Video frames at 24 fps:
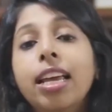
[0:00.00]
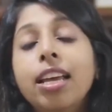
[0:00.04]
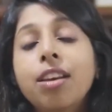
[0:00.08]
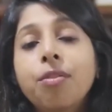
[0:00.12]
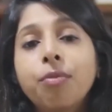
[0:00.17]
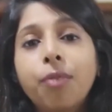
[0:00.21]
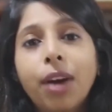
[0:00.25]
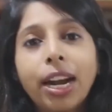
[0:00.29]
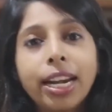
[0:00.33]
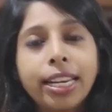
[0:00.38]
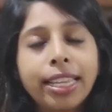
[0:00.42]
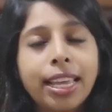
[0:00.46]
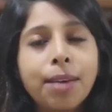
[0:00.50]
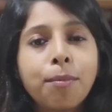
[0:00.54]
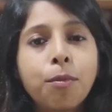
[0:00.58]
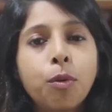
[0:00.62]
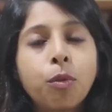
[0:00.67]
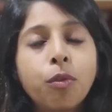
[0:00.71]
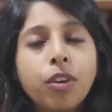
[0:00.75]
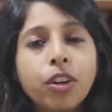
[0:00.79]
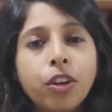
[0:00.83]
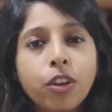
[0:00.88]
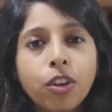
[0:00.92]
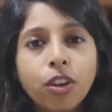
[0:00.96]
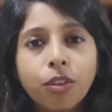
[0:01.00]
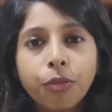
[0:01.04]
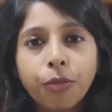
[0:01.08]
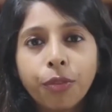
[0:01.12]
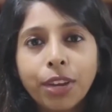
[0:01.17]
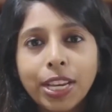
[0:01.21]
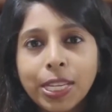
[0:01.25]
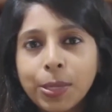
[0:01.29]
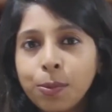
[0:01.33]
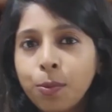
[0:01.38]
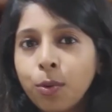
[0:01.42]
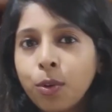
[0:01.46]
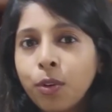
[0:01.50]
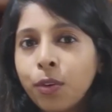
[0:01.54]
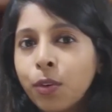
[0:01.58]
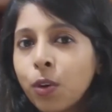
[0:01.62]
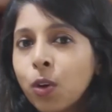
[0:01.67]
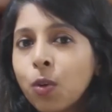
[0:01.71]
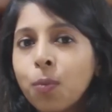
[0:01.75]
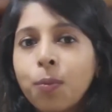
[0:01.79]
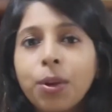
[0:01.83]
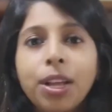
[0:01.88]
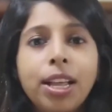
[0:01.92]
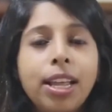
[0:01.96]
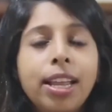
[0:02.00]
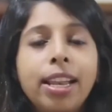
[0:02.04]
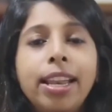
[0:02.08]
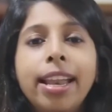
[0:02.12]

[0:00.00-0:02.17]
Invite them over to your Facebook group.